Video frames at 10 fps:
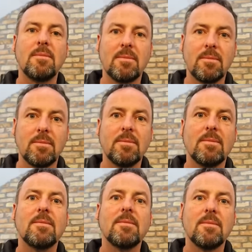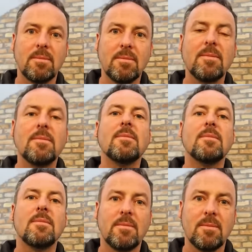
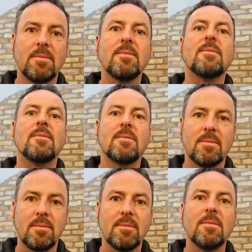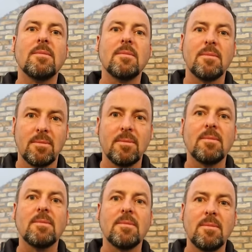
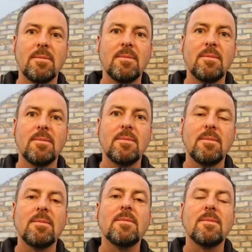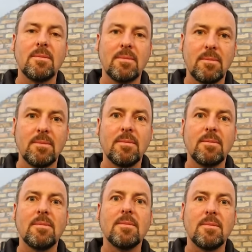
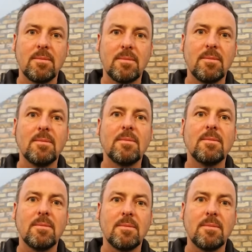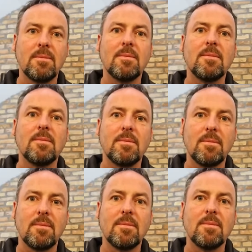
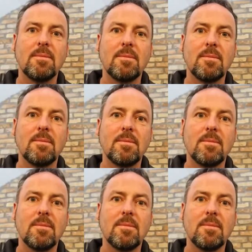This person isn't speaking.